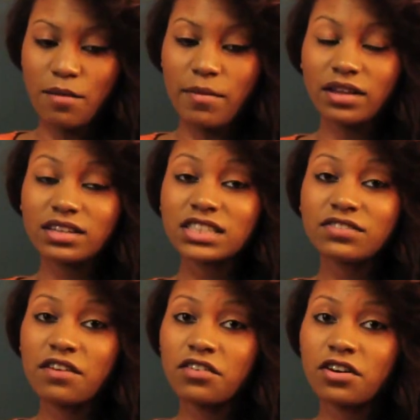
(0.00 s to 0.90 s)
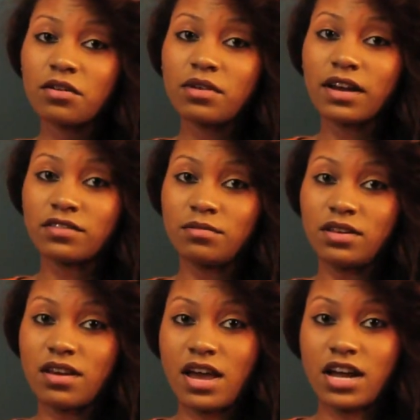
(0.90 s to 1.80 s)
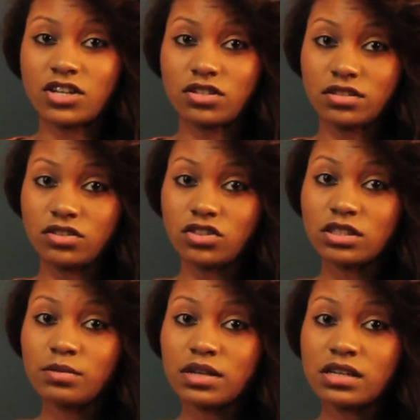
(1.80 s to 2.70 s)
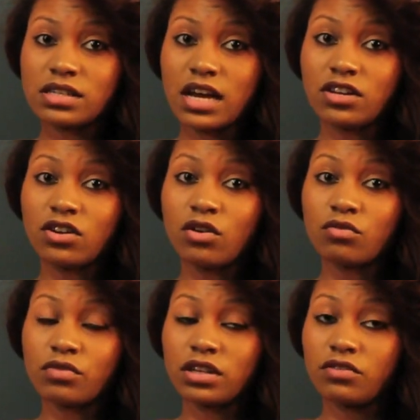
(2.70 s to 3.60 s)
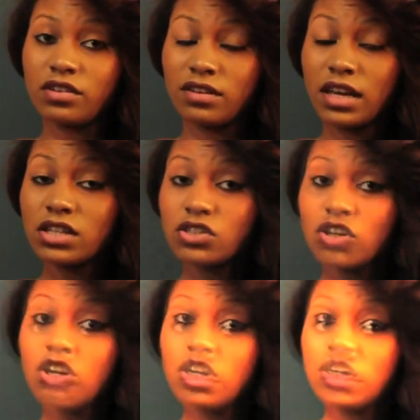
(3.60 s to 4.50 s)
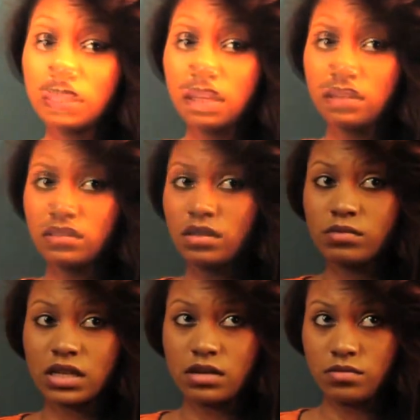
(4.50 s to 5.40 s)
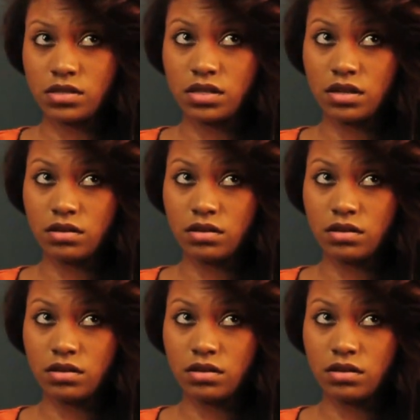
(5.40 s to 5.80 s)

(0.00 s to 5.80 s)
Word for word: My least favorite girl would have to be Ashley, just because I don't really relate to her, and sometimes it,